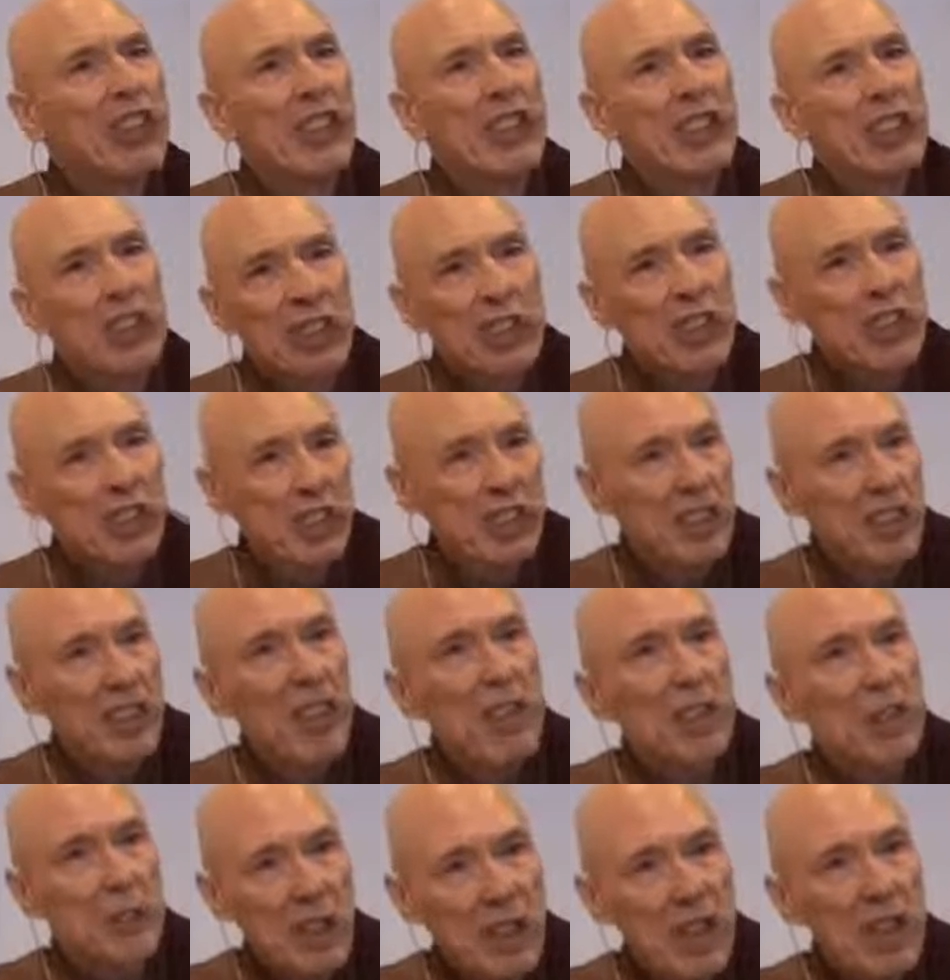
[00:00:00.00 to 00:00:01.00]
He's just,
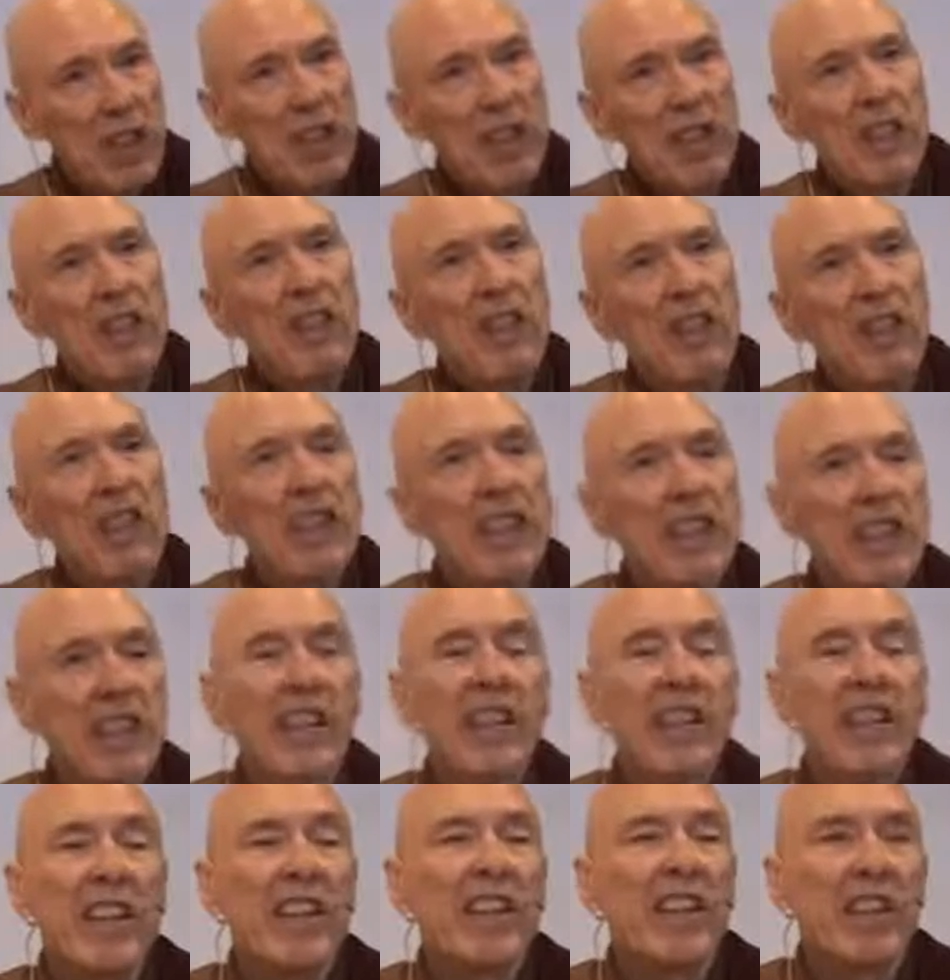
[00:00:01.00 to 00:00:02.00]
a
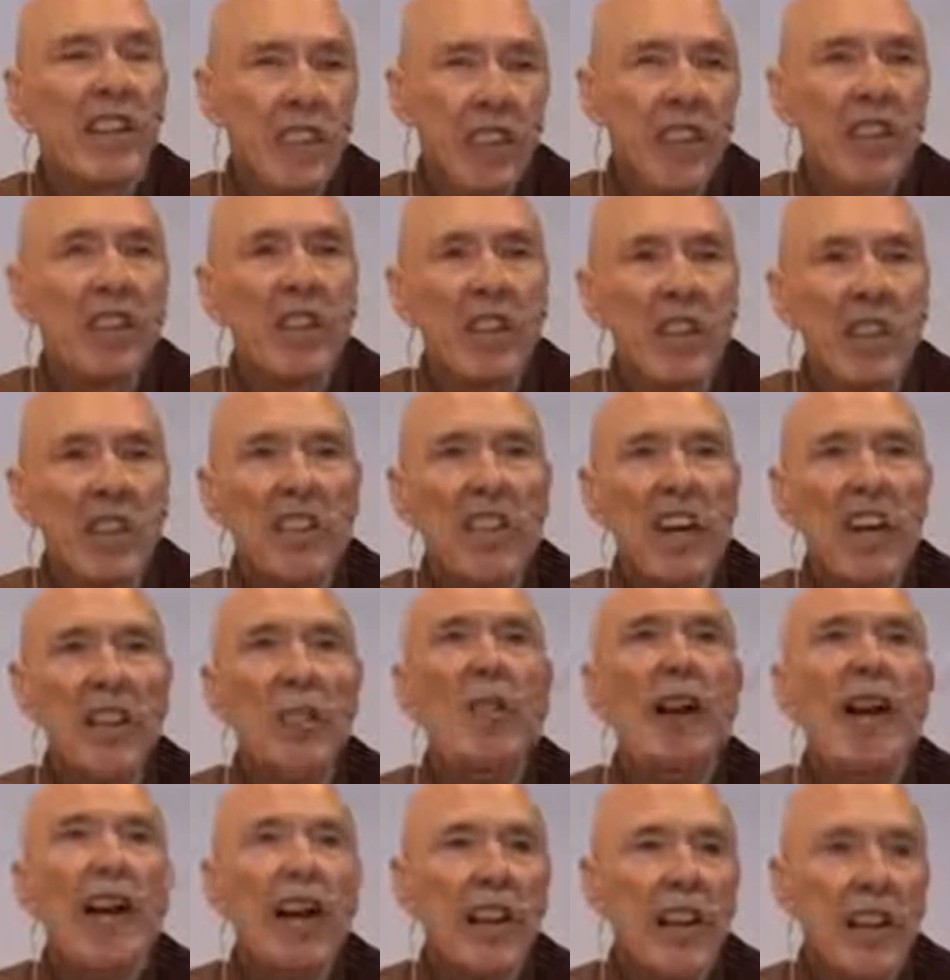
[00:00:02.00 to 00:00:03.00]
kid or a young
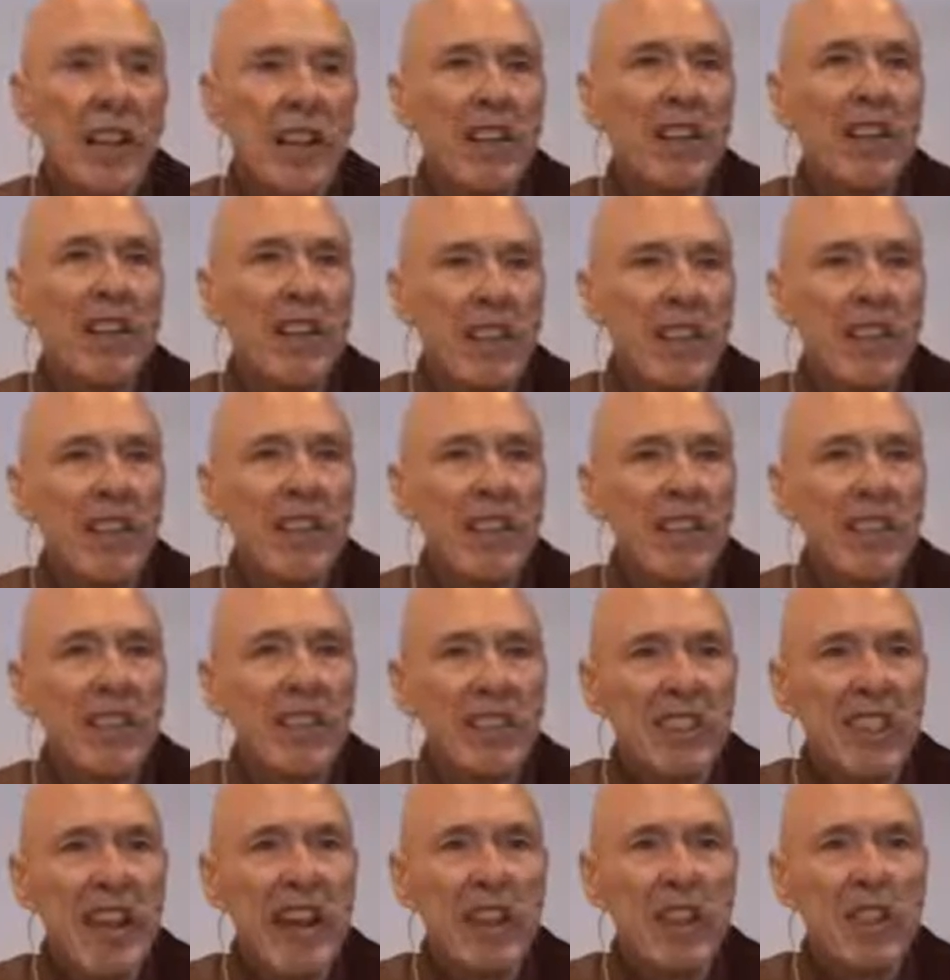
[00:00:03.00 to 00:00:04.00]
man in this
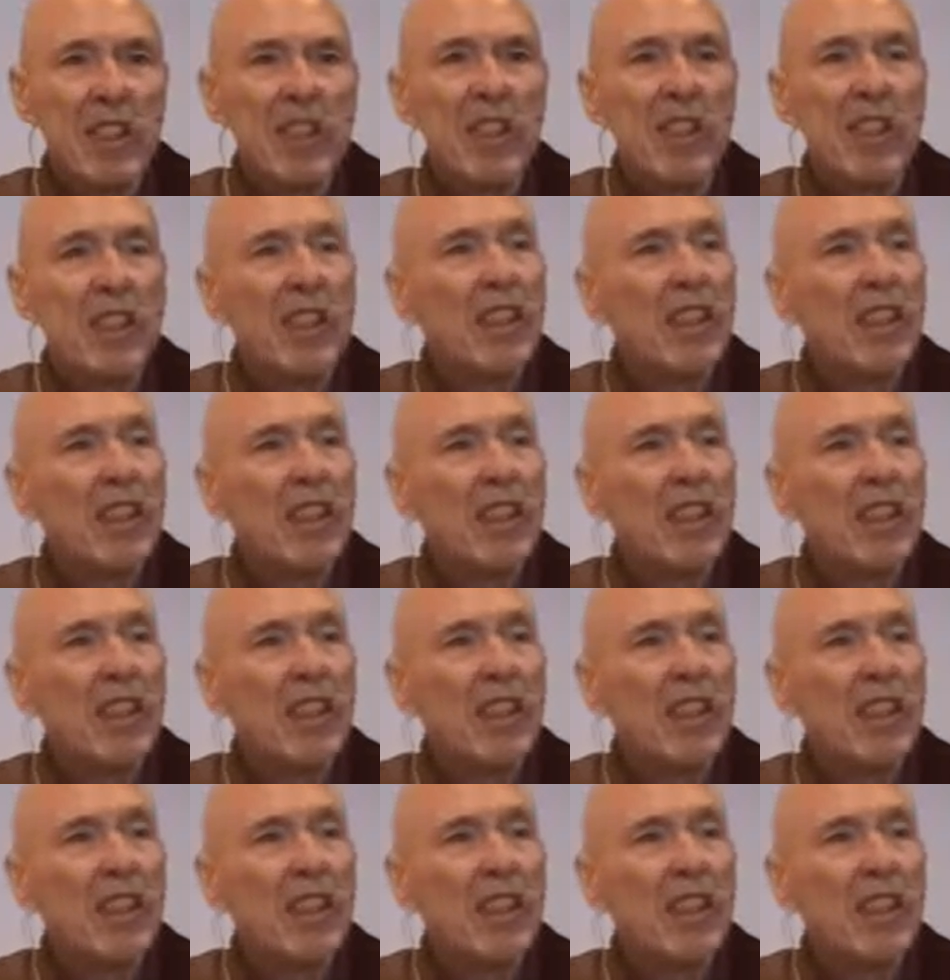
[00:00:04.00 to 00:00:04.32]
town.